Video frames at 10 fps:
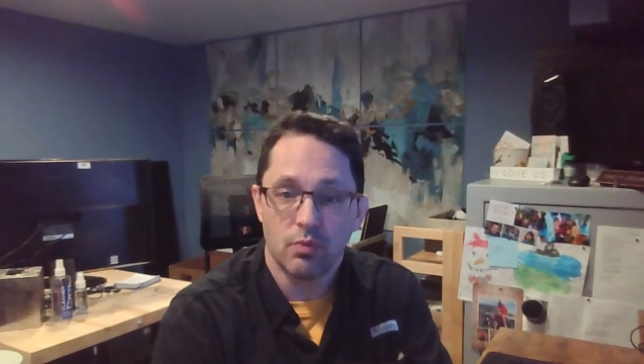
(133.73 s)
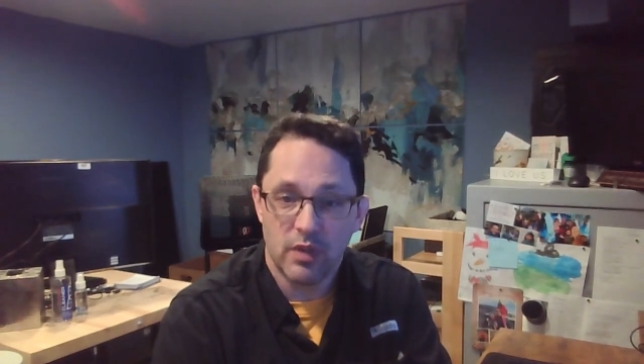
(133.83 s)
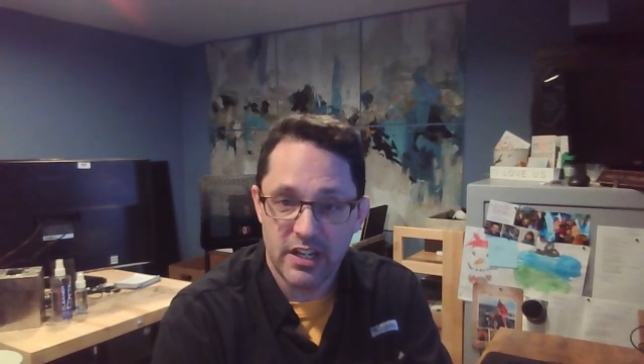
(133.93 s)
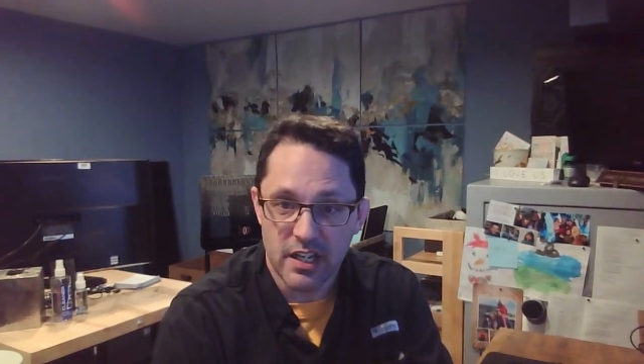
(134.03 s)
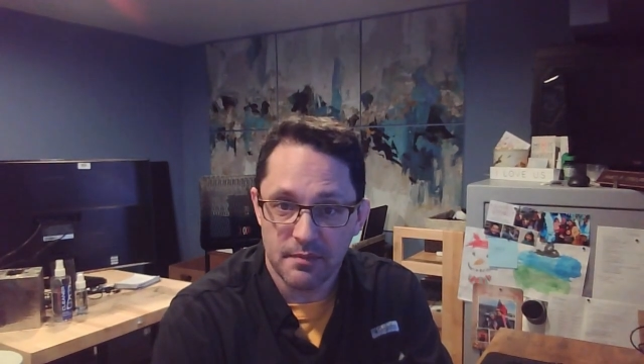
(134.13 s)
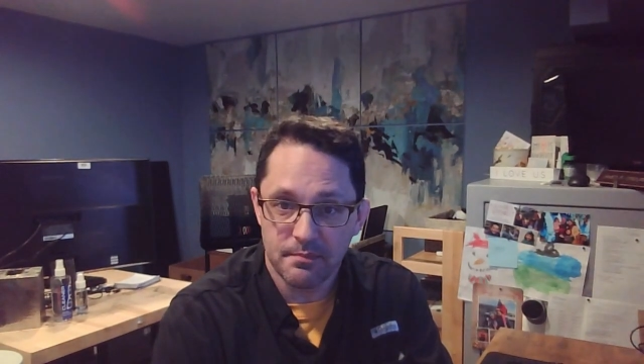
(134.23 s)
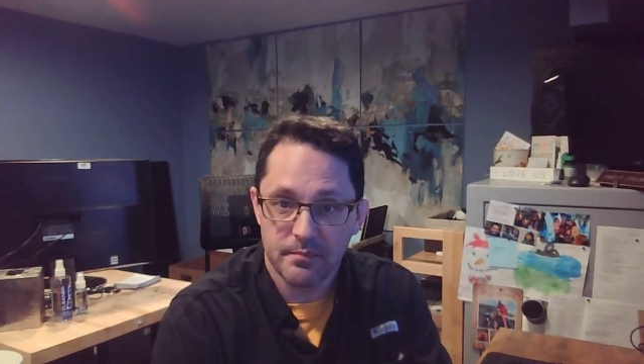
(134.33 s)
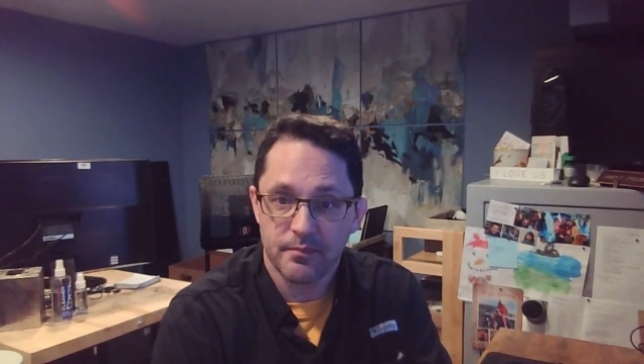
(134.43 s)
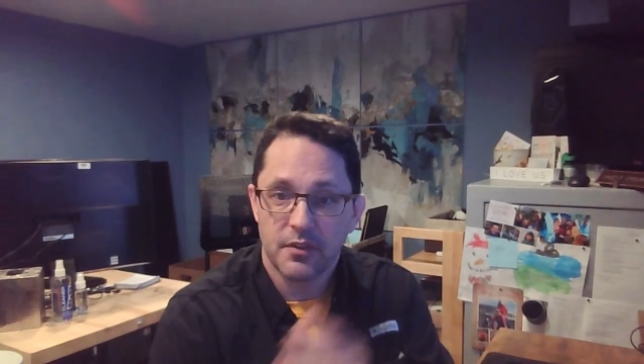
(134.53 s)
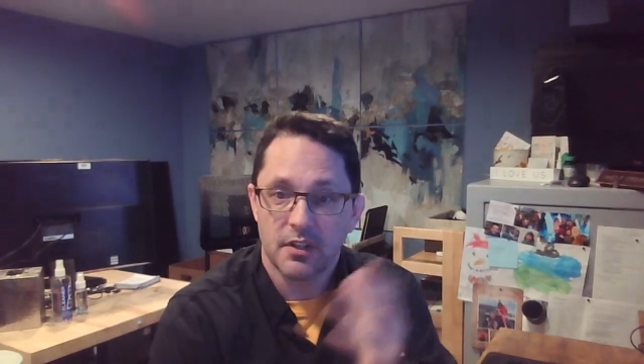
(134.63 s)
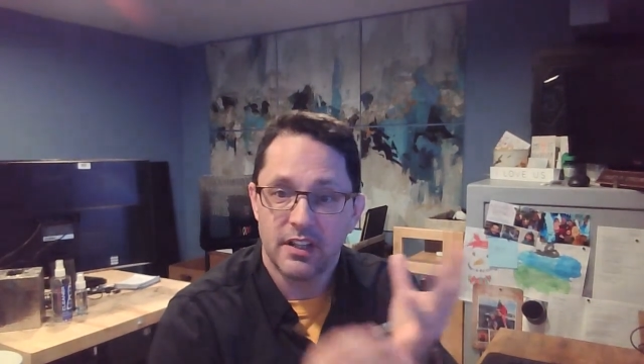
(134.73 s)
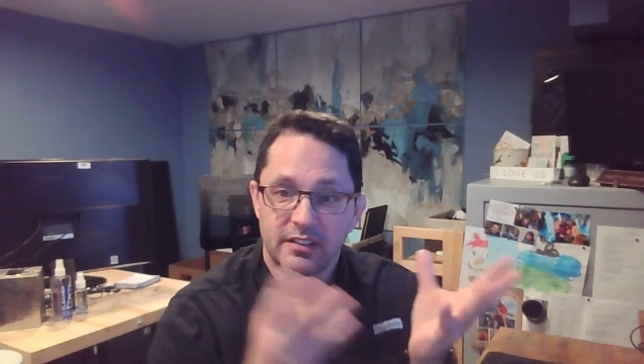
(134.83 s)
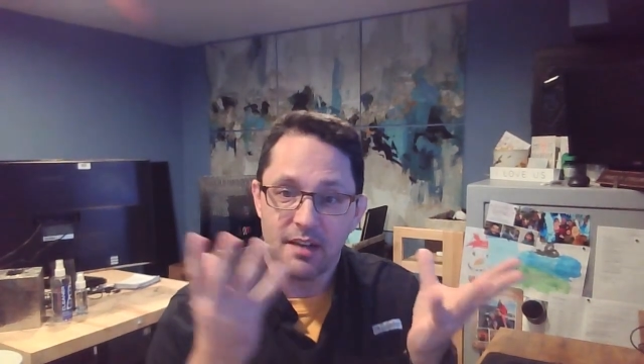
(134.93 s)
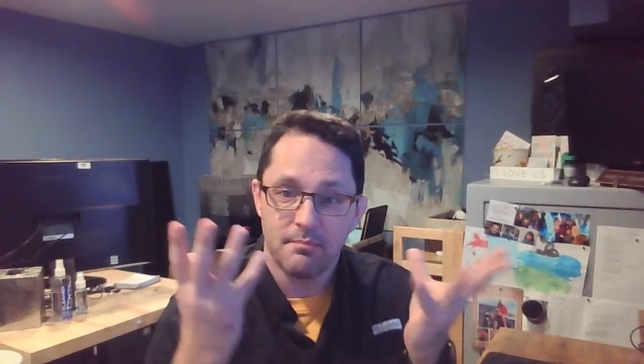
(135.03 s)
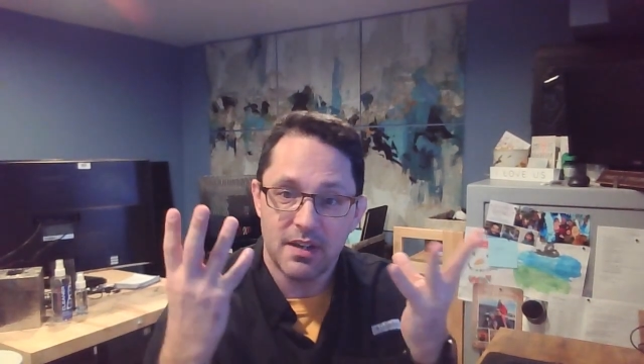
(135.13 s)
Read it. Let
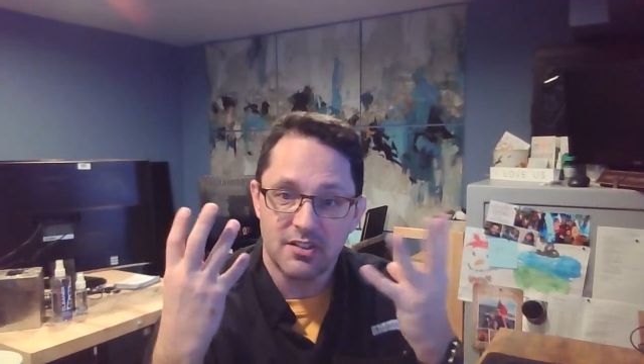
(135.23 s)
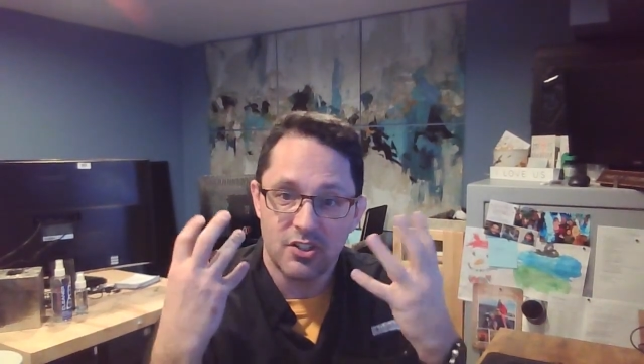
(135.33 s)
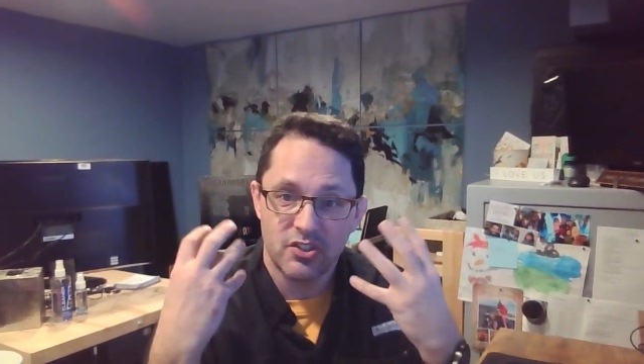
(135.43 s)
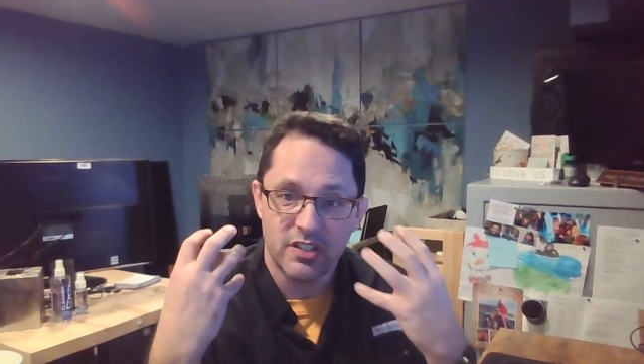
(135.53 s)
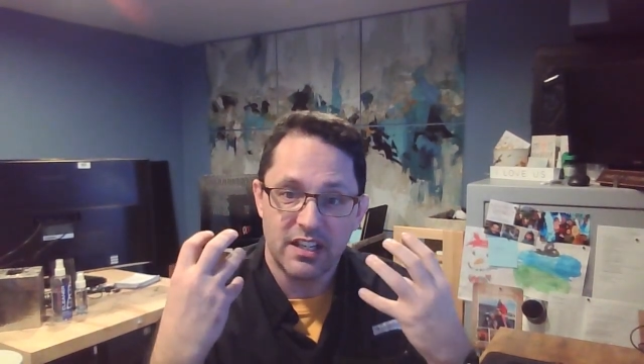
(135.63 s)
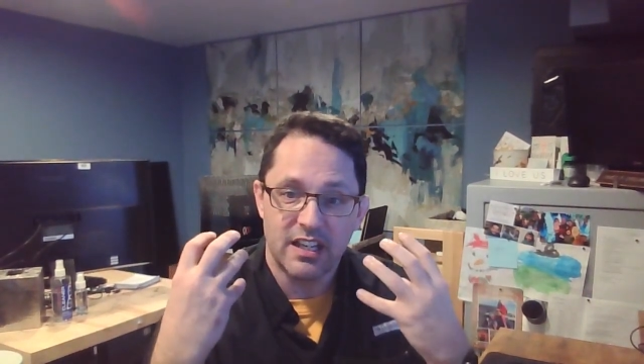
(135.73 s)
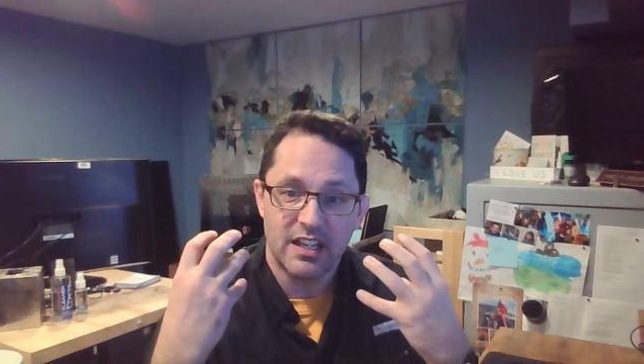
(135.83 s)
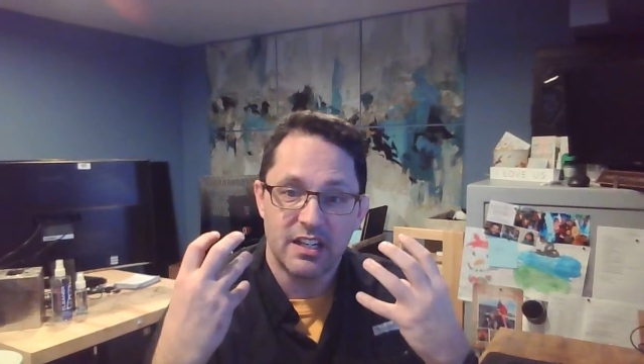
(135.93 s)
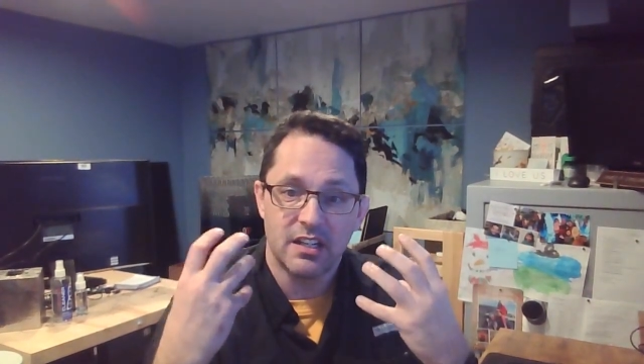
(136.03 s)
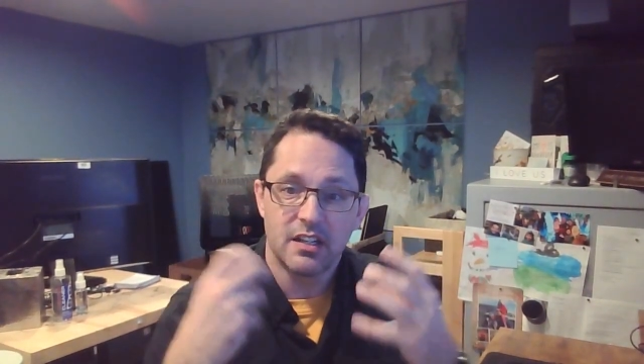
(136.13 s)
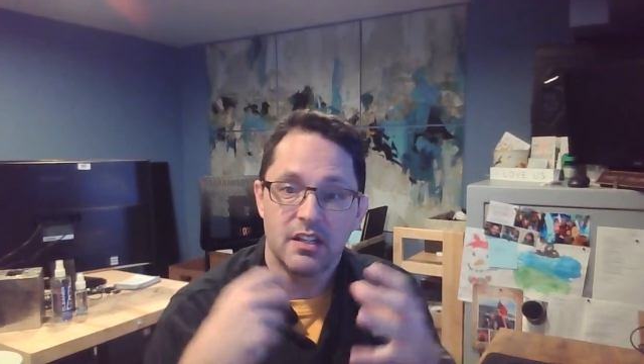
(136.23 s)
that message sink in.